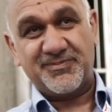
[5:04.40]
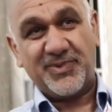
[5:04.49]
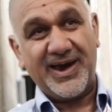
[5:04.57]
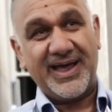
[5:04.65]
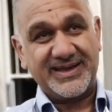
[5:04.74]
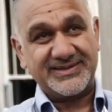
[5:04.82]

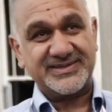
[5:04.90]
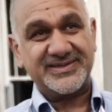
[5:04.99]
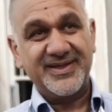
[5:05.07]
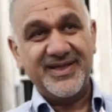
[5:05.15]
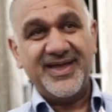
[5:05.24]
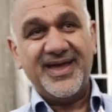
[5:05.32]
brand
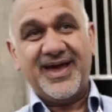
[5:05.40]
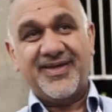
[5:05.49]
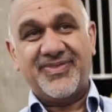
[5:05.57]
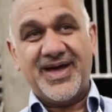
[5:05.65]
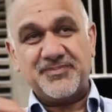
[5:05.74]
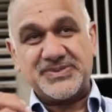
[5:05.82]

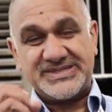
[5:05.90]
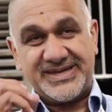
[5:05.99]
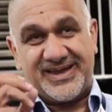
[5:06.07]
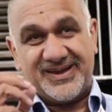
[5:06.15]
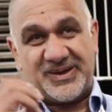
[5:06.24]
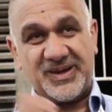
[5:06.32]
and that
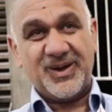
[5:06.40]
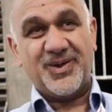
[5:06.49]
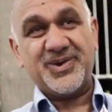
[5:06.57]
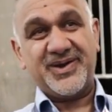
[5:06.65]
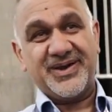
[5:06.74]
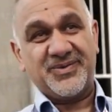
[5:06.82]
particular
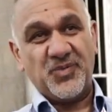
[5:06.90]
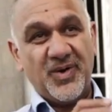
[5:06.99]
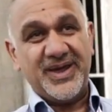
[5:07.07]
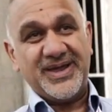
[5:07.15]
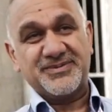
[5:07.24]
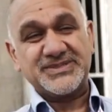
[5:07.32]
clock and
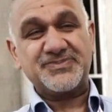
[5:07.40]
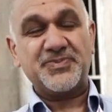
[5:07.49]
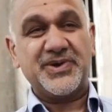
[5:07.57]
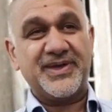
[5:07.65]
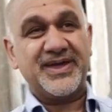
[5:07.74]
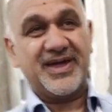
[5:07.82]
why it was
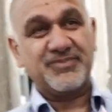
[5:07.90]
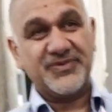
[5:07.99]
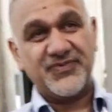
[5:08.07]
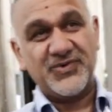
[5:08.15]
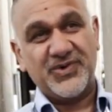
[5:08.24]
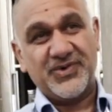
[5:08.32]
put here
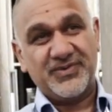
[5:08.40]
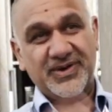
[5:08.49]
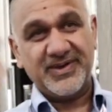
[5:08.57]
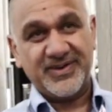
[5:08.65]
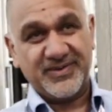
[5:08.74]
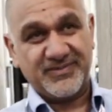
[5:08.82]
before
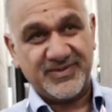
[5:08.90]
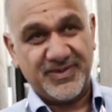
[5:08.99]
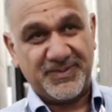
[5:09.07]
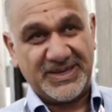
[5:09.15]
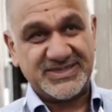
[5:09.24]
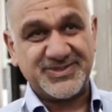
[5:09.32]
the
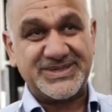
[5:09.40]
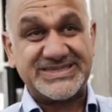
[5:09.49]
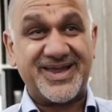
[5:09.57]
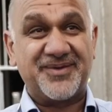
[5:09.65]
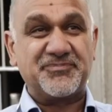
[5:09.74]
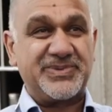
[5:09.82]
big Swiss
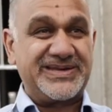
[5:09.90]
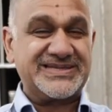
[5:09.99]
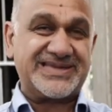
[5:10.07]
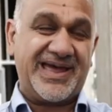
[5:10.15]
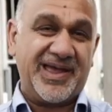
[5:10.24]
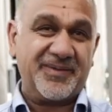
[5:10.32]

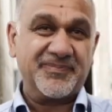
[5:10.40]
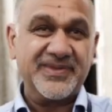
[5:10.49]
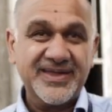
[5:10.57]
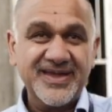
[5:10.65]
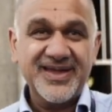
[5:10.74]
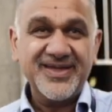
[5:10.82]
companies came,
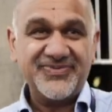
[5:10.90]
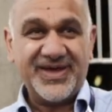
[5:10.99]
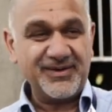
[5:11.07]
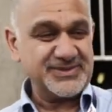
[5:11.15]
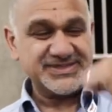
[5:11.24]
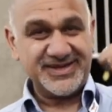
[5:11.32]

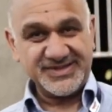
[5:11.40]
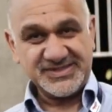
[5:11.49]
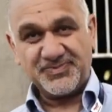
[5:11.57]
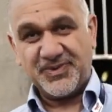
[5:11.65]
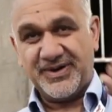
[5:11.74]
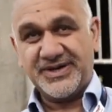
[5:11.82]
that was the
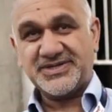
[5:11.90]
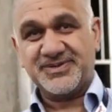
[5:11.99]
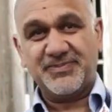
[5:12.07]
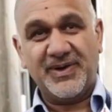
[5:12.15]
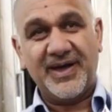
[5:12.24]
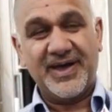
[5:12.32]

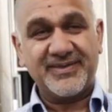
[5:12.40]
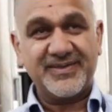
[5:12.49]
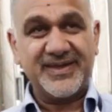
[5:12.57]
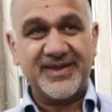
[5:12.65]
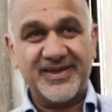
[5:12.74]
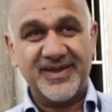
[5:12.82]
inspiration behind
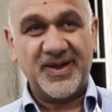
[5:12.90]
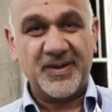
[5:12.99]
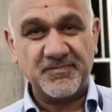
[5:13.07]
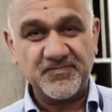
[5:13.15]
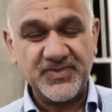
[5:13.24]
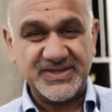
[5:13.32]

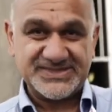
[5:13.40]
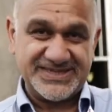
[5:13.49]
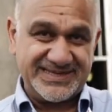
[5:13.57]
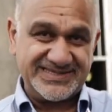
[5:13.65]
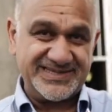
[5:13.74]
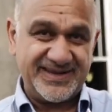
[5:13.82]
the
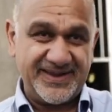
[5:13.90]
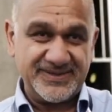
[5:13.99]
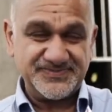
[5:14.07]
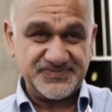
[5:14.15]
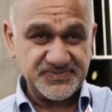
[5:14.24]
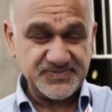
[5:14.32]
Centenaire.
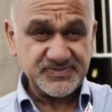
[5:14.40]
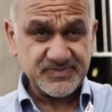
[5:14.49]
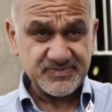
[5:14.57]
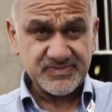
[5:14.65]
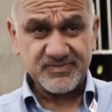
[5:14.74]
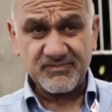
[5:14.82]

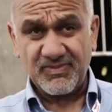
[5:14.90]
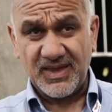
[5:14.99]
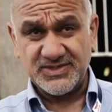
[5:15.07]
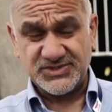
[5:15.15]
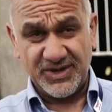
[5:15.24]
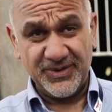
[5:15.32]

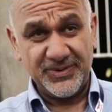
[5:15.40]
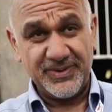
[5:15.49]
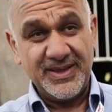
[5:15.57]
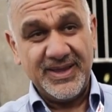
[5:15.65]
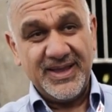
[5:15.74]
So